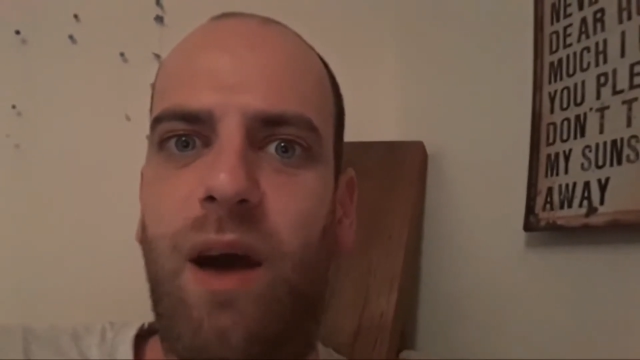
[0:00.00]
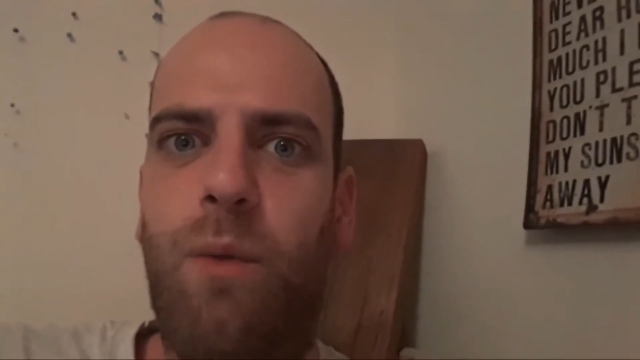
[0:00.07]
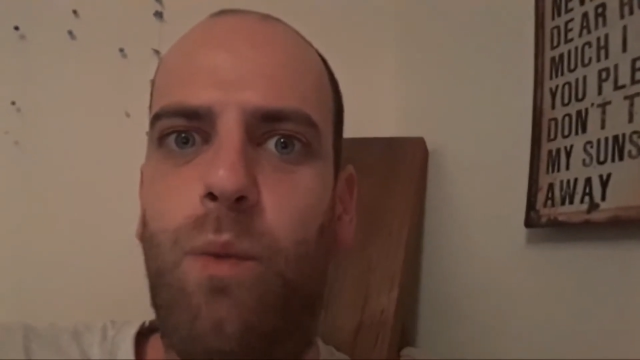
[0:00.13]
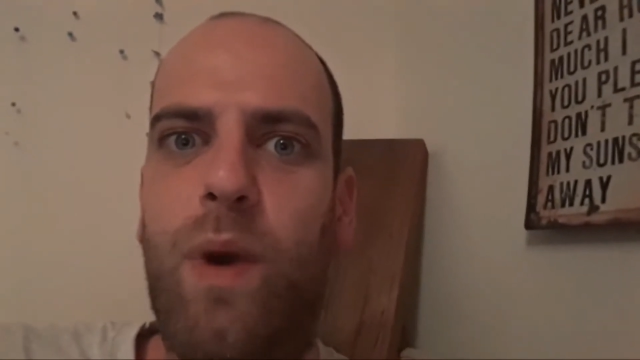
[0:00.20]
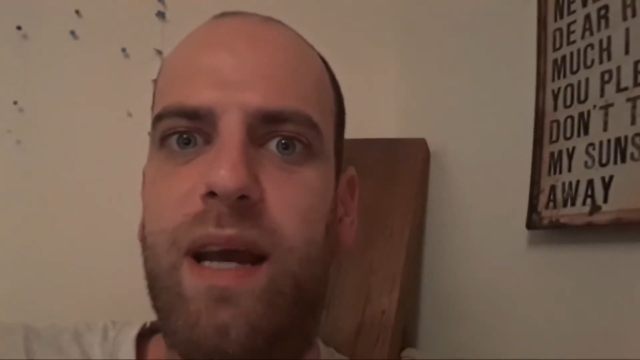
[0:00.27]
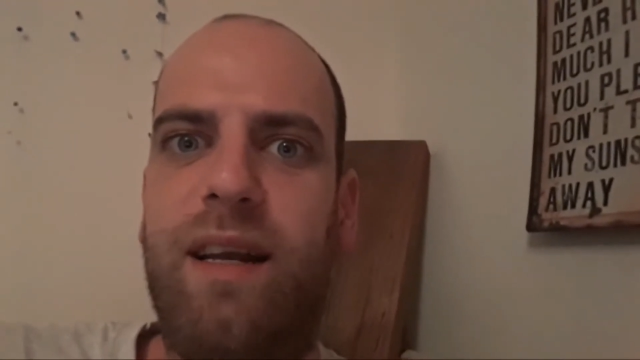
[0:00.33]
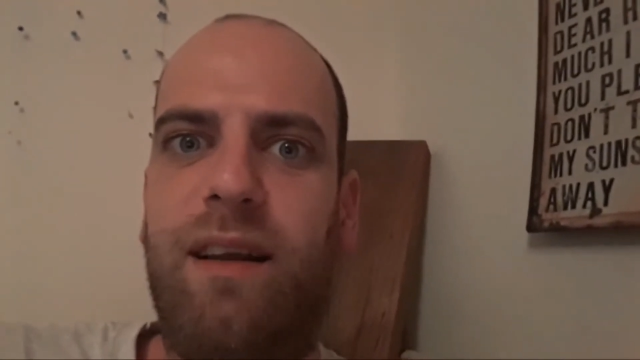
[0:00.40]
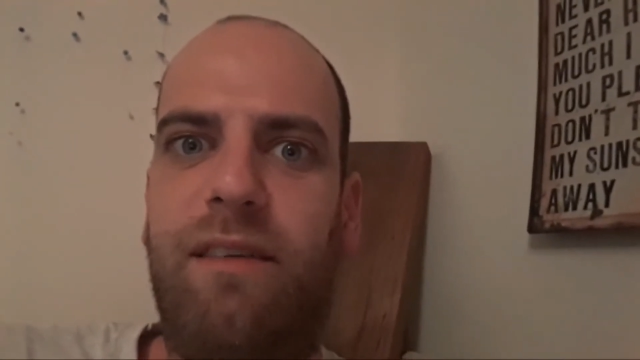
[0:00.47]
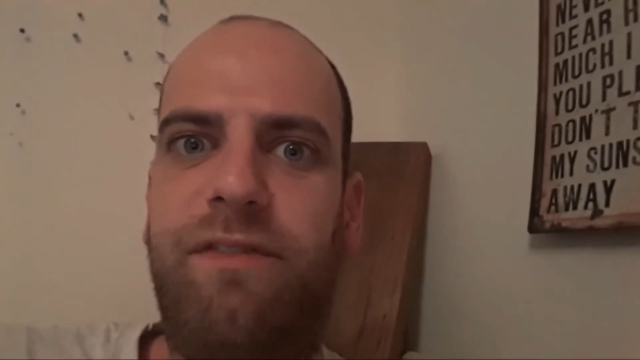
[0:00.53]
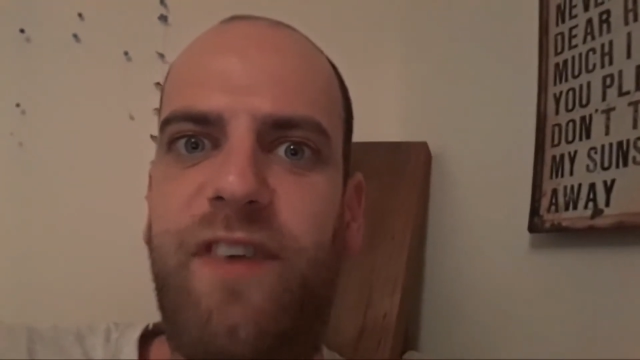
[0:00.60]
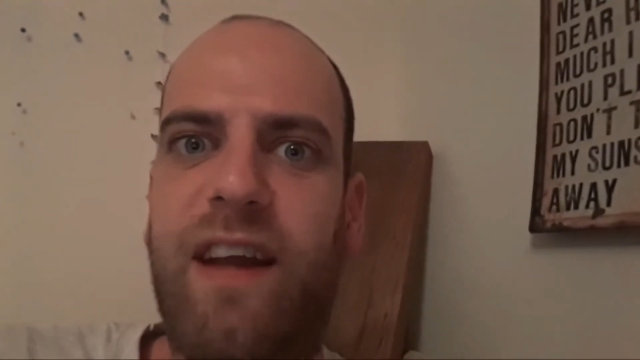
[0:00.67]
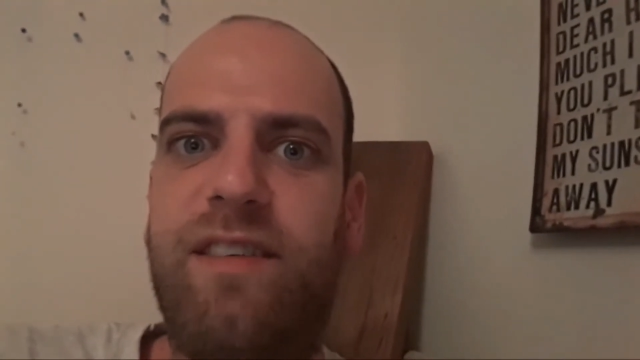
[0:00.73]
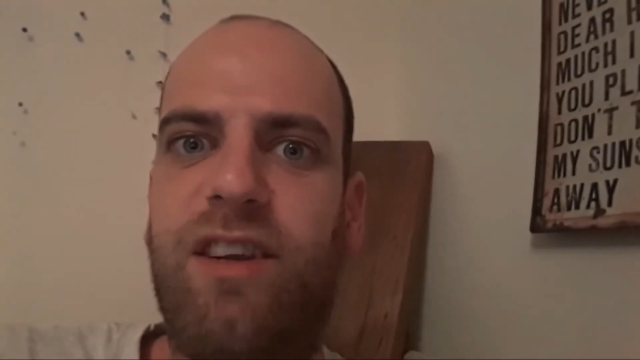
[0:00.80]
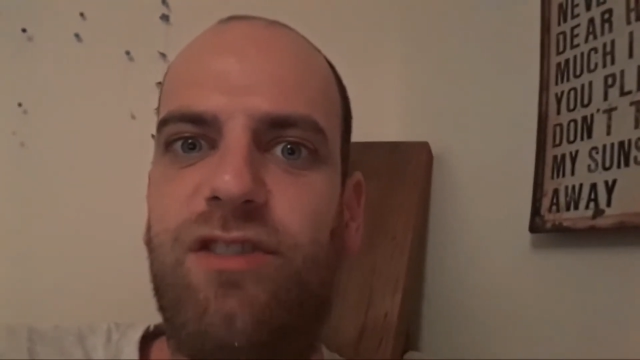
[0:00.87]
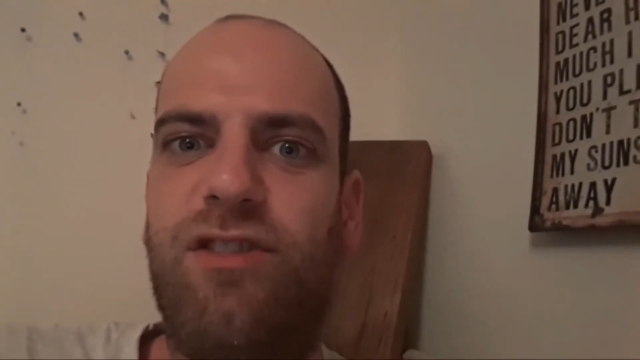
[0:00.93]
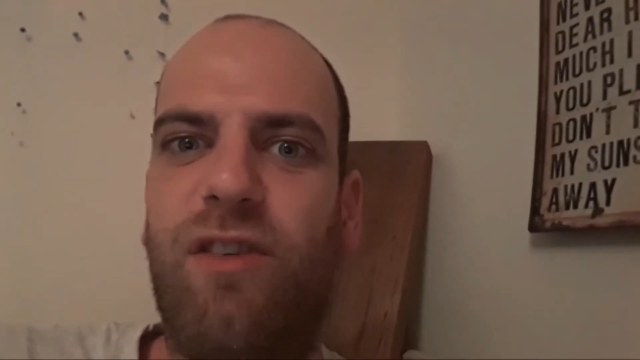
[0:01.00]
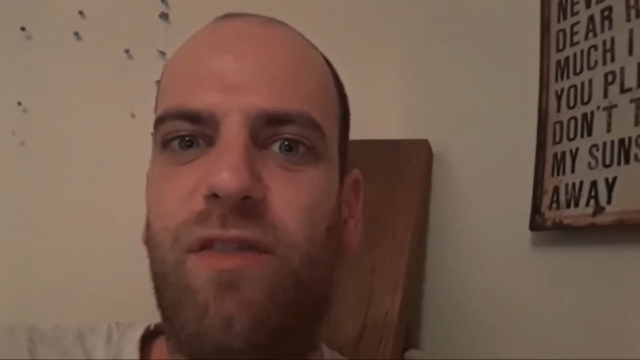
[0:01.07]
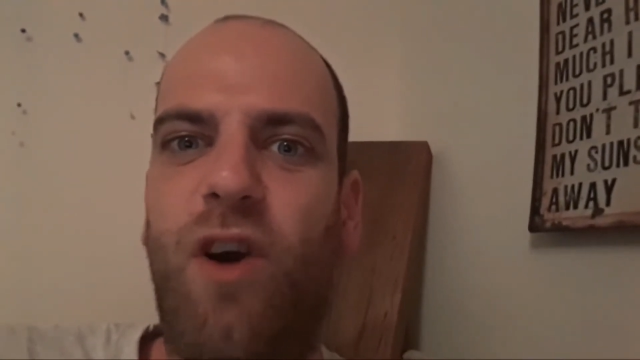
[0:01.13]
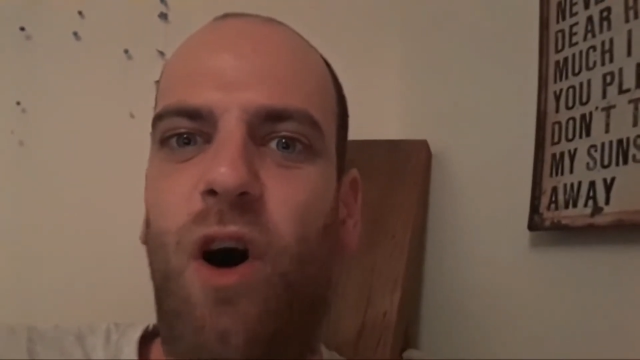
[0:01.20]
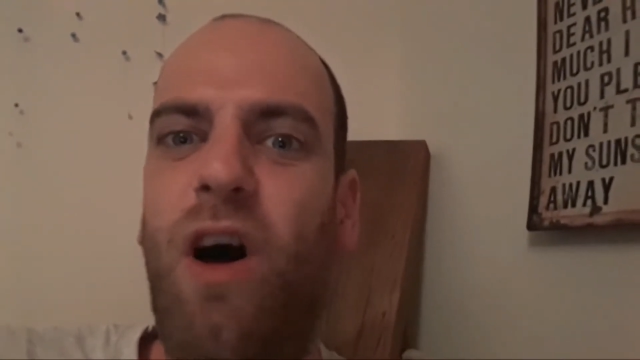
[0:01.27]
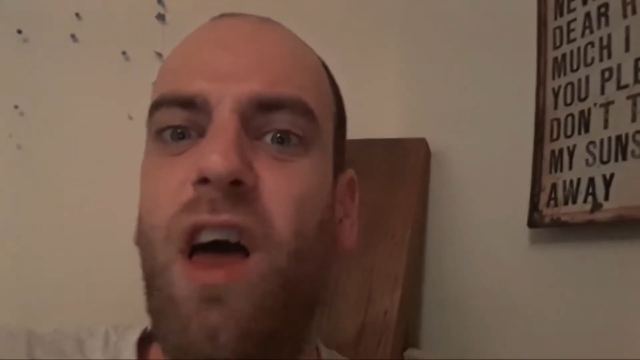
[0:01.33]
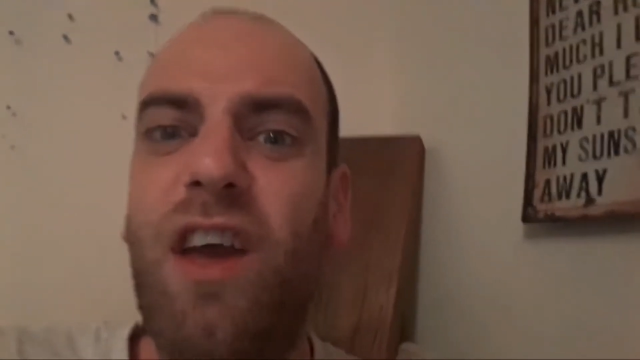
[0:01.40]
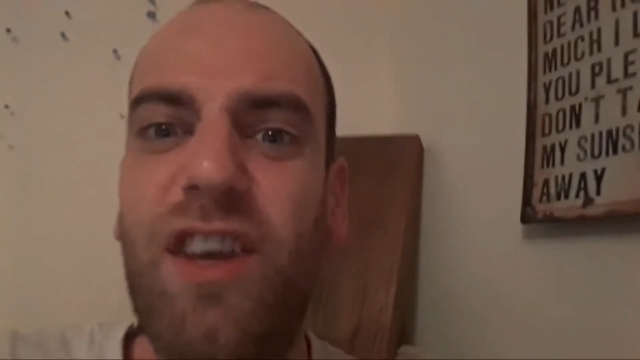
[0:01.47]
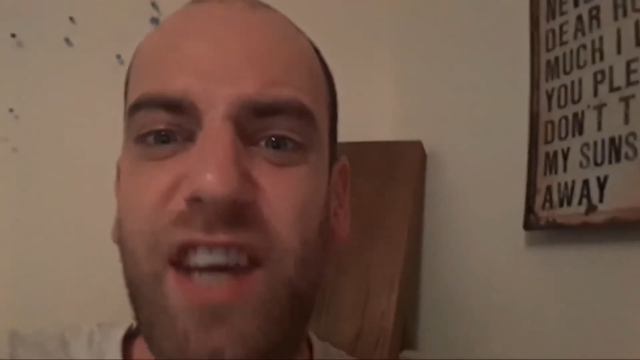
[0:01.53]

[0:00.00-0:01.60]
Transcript: That weird little fetish you've got.